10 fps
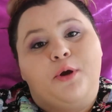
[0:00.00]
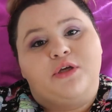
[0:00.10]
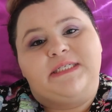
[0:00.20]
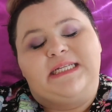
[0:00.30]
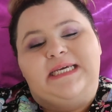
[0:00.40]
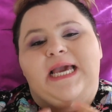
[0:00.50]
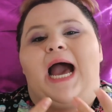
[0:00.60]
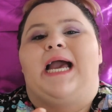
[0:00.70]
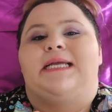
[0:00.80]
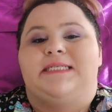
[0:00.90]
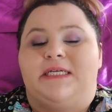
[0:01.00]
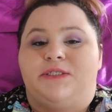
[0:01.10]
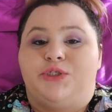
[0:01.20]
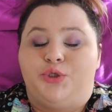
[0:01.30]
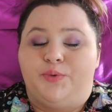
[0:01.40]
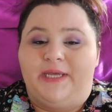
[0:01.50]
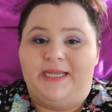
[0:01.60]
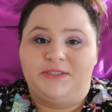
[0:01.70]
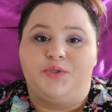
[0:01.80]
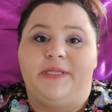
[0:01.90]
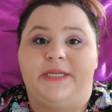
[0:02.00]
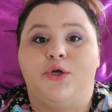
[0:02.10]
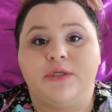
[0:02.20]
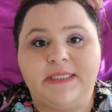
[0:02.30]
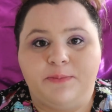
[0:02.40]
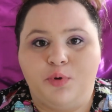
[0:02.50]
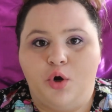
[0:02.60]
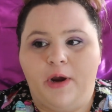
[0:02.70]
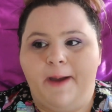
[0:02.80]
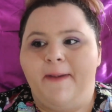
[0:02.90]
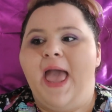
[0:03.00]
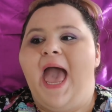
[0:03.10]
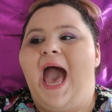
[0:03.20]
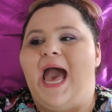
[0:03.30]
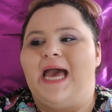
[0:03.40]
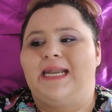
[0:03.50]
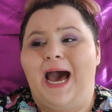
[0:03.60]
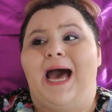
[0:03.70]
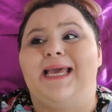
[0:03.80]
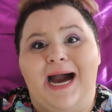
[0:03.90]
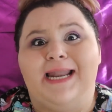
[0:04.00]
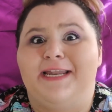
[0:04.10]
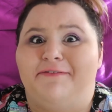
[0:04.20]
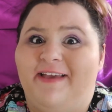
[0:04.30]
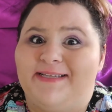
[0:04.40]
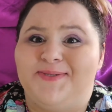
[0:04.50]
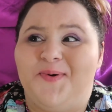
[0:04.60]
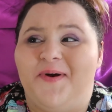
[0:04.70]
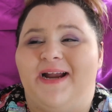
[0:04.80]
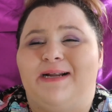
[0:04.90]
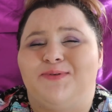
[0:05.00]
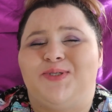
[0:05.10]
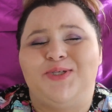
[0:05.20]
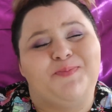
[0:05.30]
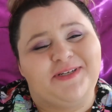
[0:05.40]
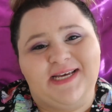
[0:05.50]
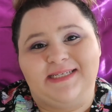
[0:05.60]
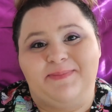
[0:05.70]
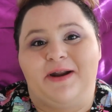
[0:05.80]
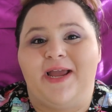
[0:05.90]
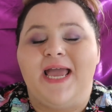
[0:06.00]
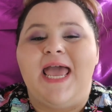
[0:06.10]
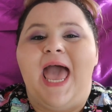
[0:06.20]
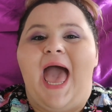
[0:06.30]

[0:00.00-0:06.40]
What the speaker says: personally, I did it to get into the nursing program and I got an advanced score and I was super psyched about it.